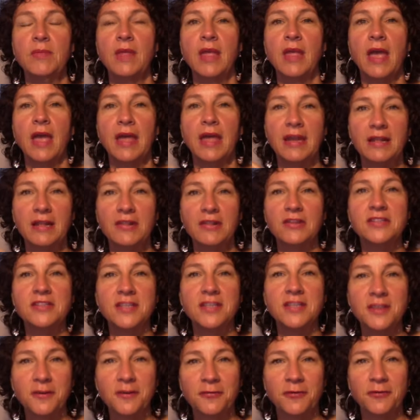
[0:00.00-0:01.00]
And I looked
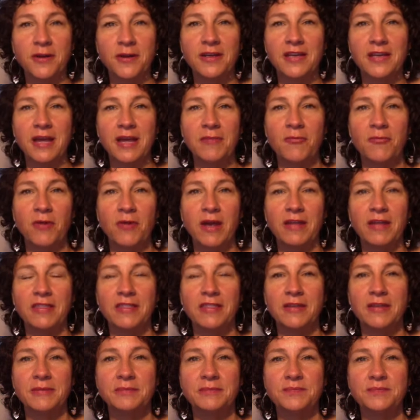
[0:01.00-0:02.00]
at the friend I'm
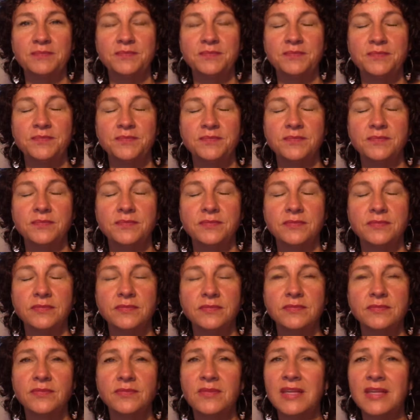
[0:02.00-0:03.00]
with
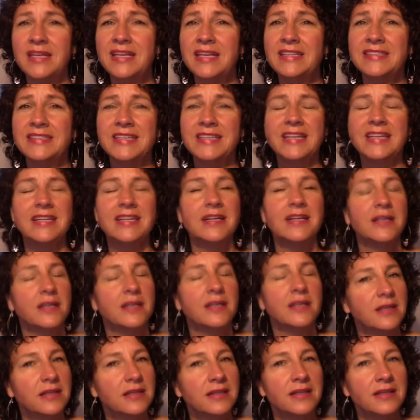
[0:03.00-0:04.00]
and I said,
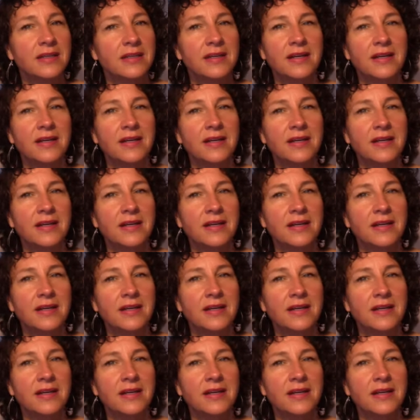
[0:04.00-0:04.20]
oh,